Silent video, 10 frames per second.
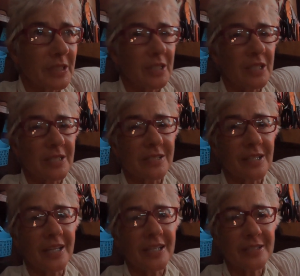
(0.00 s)
because
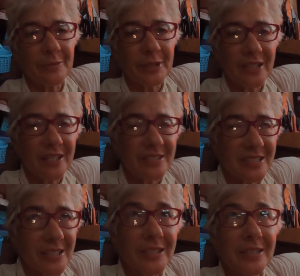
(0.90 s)
I had to bring that
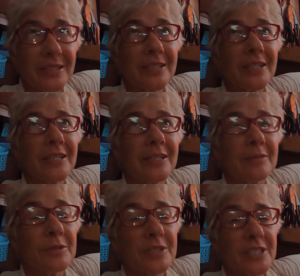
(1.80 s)
sail in and it
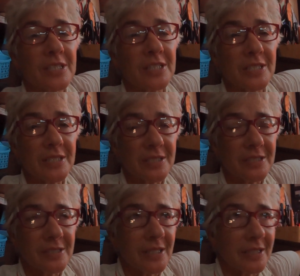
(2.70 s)
was not
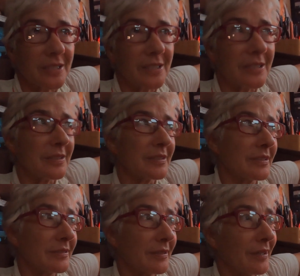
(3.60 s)
easy, and
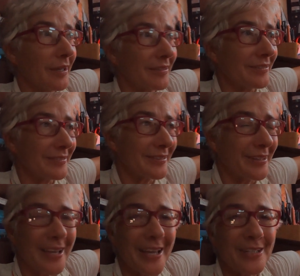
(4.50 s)

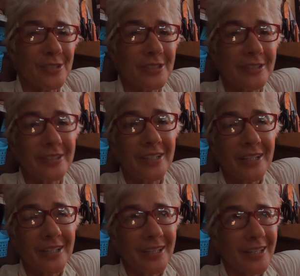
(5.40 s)
the engine
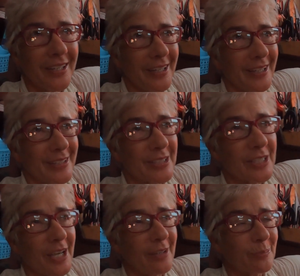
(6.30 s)

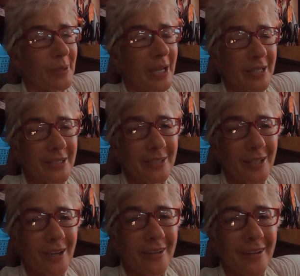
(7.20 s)
shaft packing
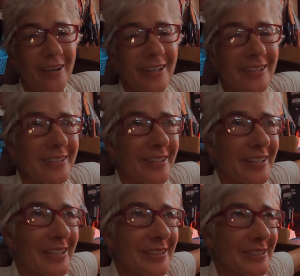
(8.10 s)
got hot and
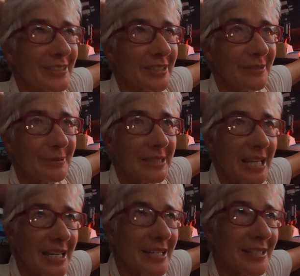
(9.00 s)
I had to deal with
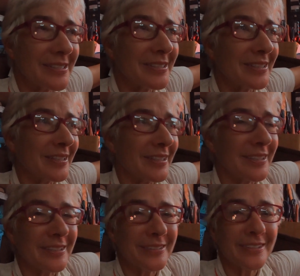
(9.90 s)
that,
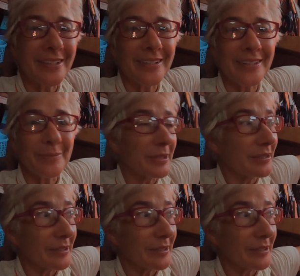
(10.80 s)
and but